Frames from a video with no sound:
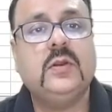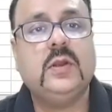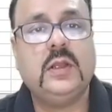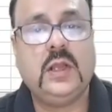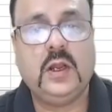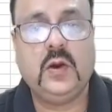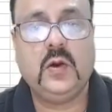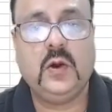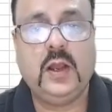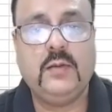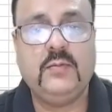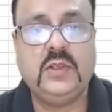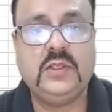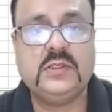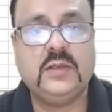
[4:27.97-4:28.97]
Oh, I
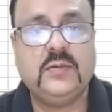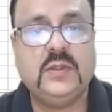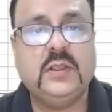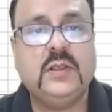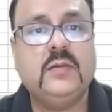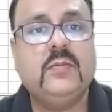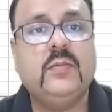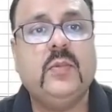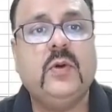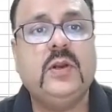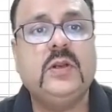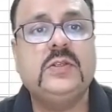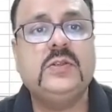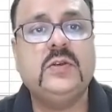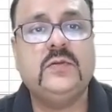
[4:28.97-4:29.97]
missed something.
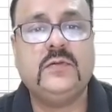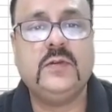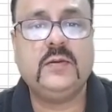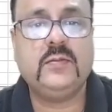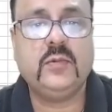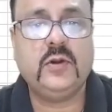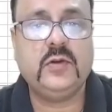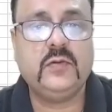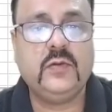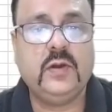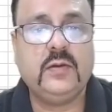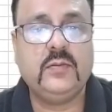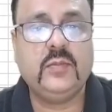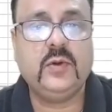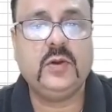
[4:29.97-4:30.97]
0.05,
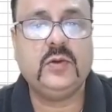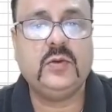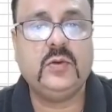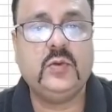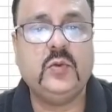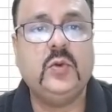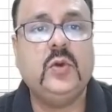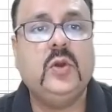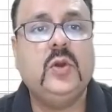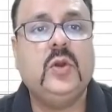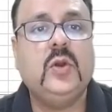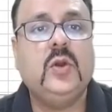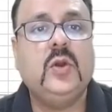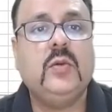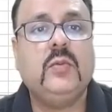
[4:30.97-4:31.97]
0.1, 0.2,
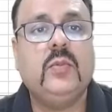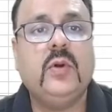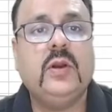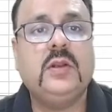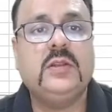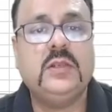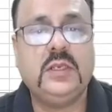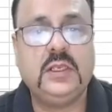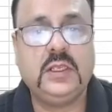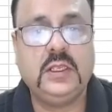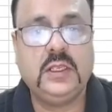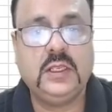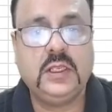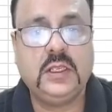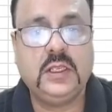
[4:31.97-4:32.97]
0.3,
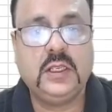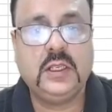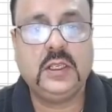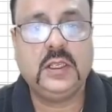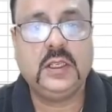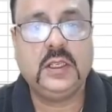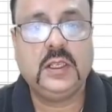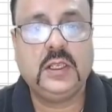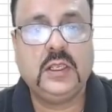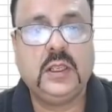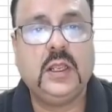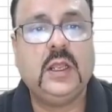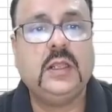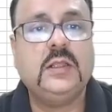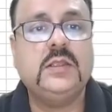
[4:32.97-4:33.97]

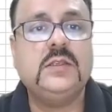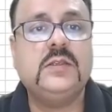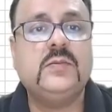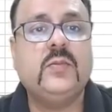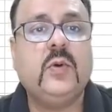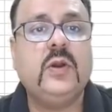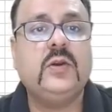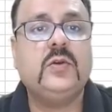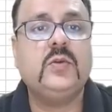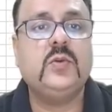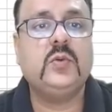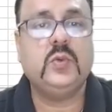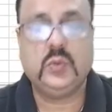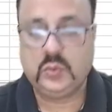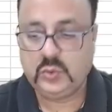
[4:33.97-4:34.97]
and this is
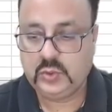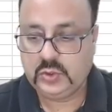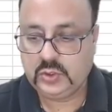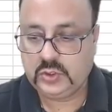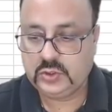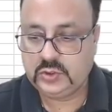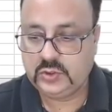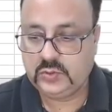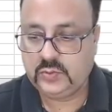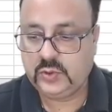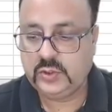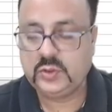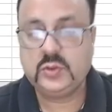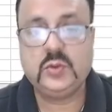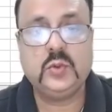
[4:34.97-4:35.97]
0.2,
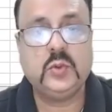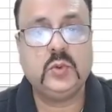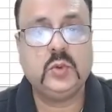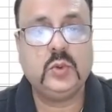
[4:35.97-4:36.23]
0.2,